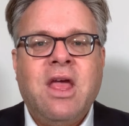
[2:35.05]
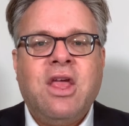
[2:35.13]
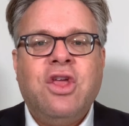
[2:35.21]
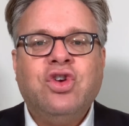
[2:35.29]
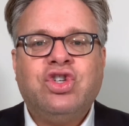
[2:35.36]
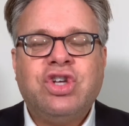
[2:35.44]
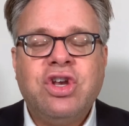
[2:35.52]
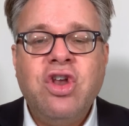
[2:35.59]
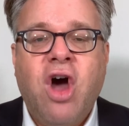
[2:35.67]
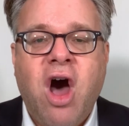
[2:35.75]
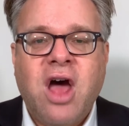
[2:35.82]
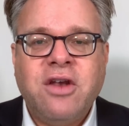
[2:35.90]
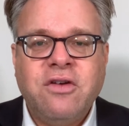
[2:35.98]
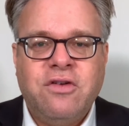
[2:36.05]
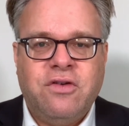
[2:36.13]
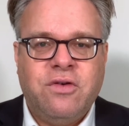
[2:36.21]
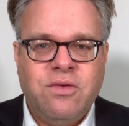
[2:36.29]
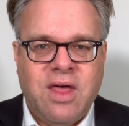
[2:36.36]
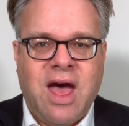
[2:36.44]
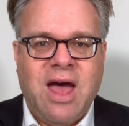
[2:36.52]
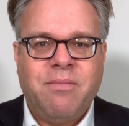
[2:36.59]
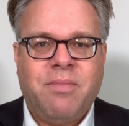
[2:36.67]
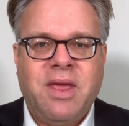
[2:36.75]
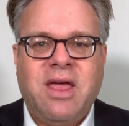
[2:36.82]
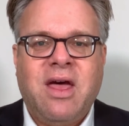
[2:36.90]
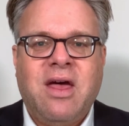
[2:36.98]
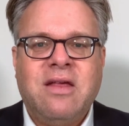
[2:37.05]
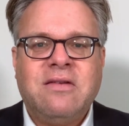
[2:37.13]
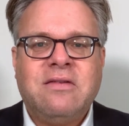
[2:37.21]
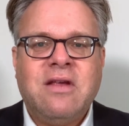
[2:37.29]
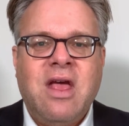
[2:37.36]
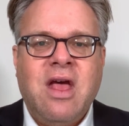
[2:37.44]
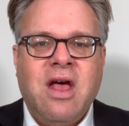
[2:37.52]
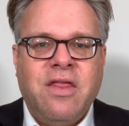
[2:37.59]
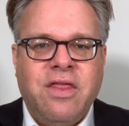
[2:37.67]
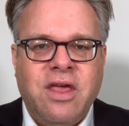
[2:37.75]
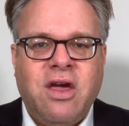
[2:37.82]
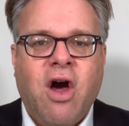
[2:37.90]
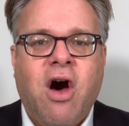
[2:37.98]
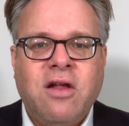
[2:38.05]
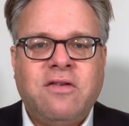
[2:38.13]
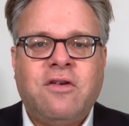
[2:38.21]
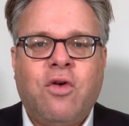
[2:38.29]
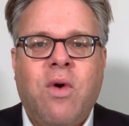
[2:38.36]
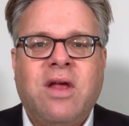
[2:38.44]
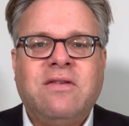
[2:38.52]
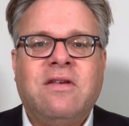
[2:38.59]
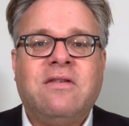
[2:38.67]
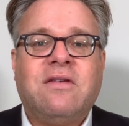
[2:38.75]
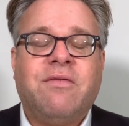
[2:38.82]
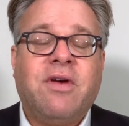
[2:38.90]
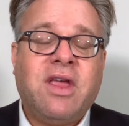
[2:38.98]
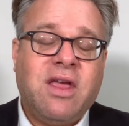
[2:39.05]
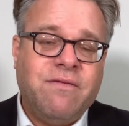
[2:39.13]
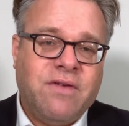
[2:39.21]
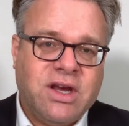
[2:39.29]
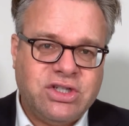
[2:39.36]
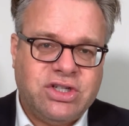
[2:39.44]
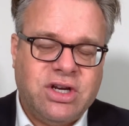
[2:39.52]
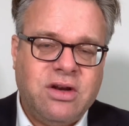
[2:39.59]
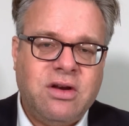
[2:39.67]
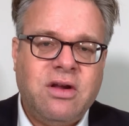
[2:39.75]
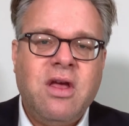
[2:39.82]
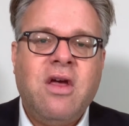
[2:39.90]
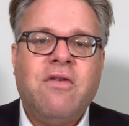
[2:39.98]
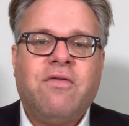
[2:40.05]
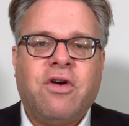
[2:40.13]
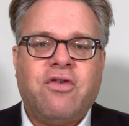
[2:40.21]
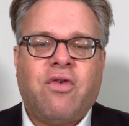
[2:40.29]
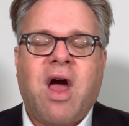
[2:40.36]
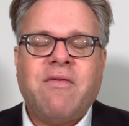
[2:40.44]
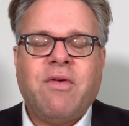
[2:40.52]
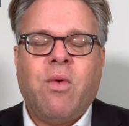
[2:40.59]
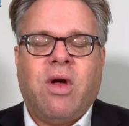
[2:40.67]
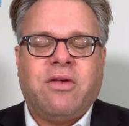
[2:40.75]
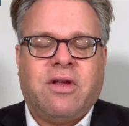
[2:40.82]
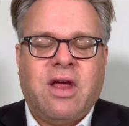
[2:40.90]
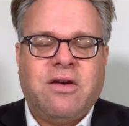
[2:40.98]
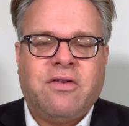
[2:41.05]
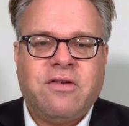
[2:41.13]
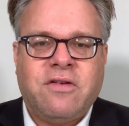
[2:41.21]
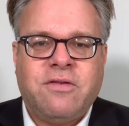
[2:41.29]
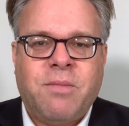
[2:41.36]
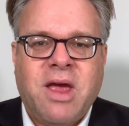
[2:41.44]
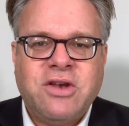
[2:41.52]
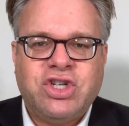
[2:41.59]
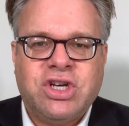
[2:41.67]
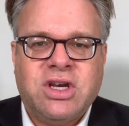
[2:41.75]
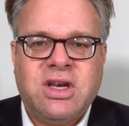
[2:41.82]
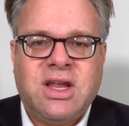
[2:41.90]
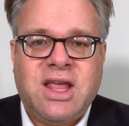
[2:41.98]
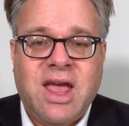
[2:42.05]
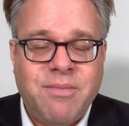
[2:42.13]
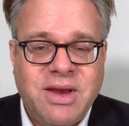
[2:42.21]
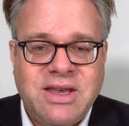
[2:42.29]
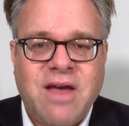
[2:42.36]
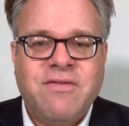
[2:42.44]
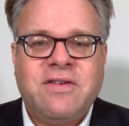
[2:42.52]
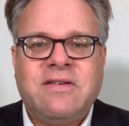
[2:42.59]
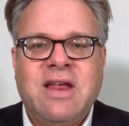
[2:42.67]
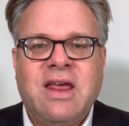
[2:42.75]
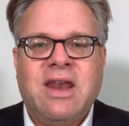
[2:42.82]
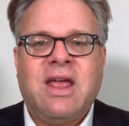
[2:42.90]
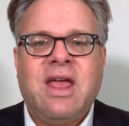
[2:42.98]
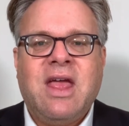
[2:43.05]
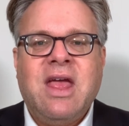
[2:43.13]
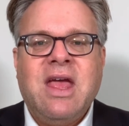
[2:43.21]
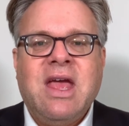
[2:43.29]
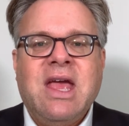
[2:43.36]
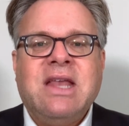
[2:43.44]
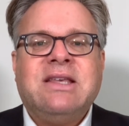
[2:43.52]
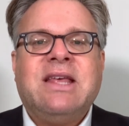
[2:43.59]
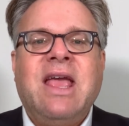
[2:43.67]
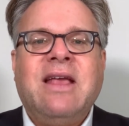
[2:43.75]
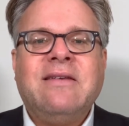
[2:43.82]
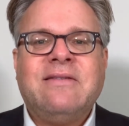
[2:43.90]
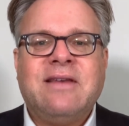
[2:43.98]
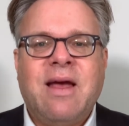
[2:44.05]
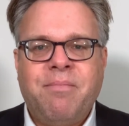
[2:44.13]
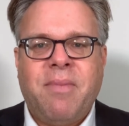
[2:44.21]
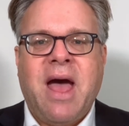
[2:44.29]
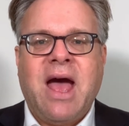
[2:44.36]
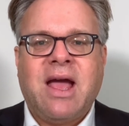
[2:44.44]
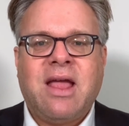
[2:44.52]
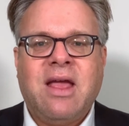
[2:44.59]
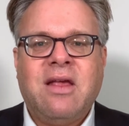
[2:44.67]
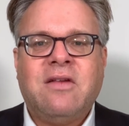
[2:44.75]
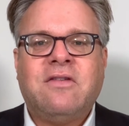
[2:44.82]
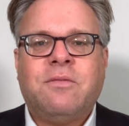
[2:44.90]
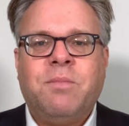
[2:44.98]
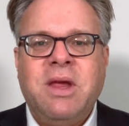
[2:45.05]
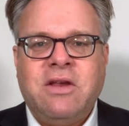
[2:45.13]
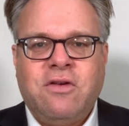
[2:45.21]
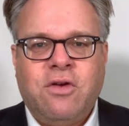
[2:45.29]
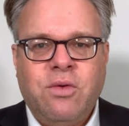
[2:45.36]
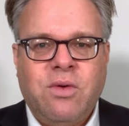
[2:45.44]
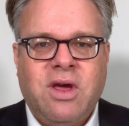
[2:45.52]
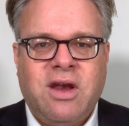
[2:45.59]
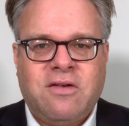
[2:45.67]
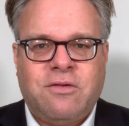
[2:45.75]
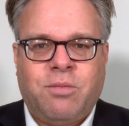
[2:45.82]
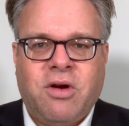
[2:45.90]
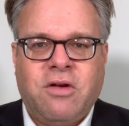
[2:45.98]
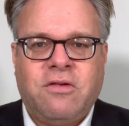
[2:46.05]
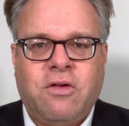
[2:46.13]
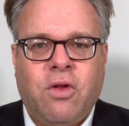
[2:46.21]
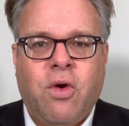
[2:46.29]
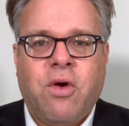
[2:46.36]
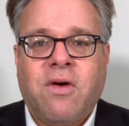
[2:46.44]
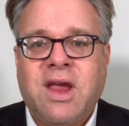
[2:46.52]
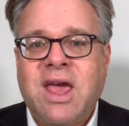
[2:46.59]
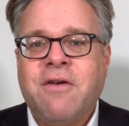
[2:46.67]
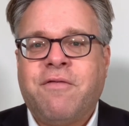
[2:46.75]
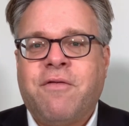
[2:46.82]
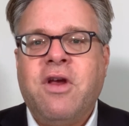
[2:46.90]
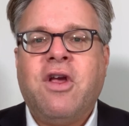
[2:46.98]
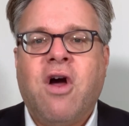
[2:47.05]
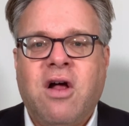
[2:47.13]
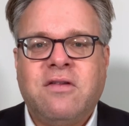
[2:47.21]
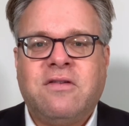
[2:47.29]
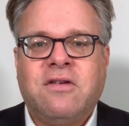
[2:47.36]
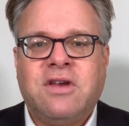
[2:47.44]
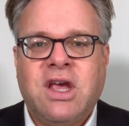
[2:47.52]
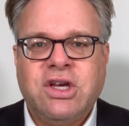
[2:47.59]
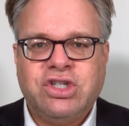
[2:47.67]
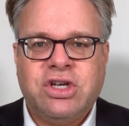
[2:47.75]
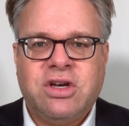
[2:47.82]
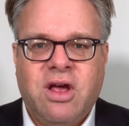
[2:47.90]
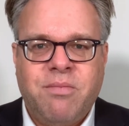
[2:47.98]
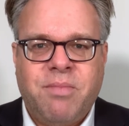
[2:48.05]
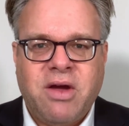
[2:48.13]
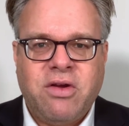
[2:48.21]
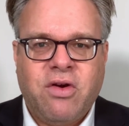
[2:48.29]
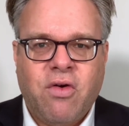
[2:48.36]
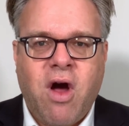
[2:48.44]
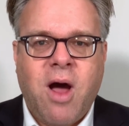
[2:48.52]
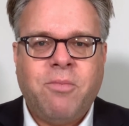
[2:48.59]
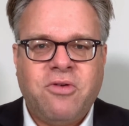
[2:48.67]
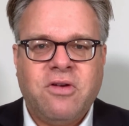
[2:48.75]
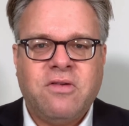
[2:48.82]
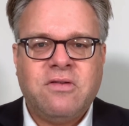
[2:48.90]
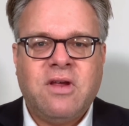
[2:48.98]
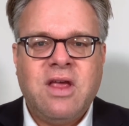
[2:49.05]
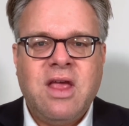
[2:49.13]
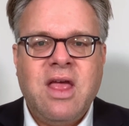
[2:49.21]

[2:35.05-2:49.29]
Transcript: You should not do that because the consequences of a conviction for driving while under suspension can be devastating take a step back, speak to an experienced lawyer, get a free consultation about your options.